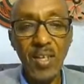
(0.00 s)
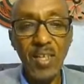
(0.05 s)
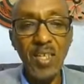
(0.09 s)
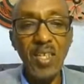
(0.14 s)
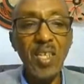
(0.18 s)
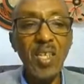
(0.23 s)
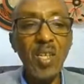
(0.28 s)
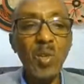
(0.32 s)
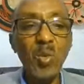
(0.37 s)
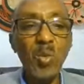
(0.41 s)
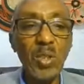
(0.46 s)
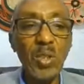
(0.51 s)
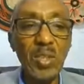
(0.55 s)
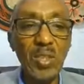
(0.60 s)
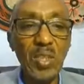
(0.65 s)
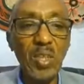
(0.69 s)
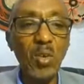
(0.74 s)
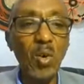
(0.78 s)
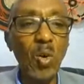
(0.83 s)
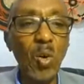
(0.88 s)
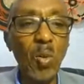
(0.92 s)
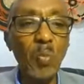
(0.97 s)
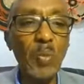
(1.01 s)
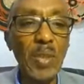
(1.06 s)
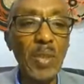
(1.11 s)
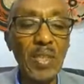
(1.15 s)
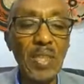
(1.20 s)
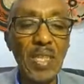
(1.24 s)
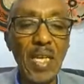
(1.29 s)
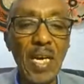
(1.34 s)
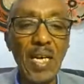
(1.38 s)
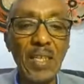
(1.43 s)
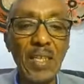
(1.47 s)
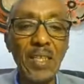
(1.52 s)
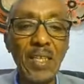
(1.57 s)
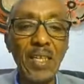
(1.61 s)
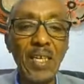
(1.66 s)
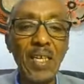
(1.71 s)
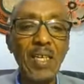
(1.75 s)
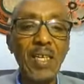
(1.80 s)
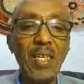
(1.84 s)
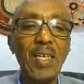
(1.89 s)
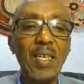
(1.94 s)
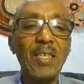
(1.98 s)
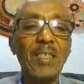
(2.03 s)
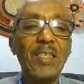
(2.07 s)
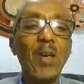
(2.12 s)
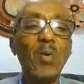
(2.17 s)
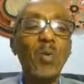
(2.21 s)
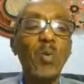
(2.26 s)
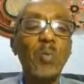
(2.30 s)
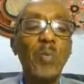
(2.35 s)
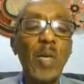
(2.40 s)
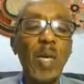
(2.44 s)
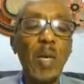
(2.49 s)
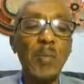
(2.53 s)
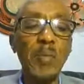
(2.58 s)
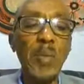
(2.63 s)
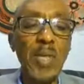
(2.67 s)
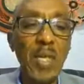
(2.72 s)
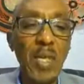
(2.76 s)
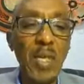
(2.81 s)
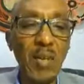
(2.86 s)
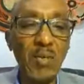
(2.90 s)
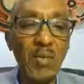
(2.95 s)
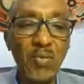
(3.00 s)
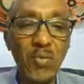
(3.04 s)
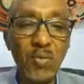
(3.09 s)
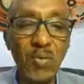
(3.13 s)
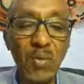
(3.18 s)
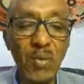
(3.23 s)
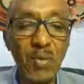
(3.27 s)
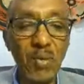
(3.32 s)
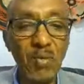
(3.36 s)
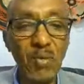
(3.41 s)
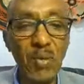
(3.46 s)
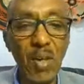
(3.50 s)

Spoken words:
iniquity, hoping that there would be a bigger,